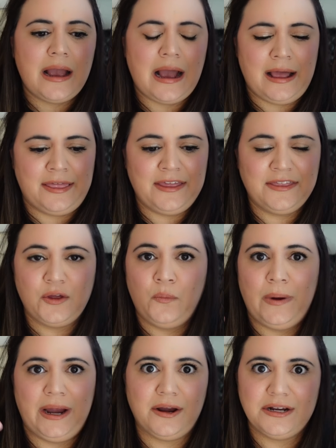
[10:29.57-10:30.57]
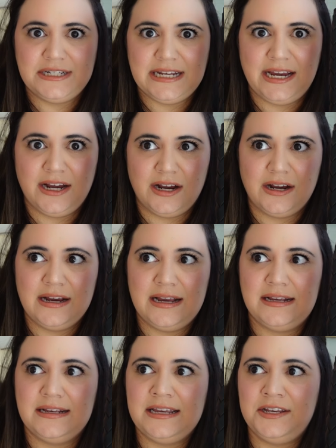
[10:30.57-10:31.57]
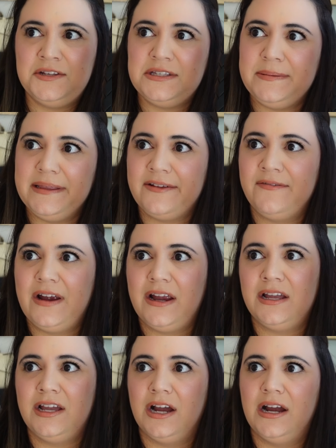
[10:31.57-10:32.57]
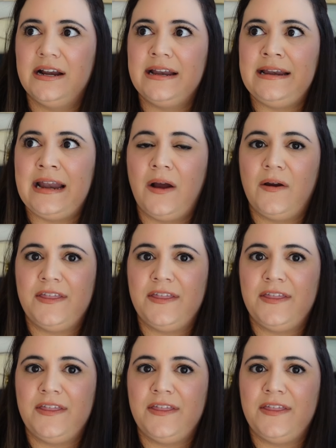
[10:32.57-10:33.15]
I think the wear and tear, it used to be like very good. Now I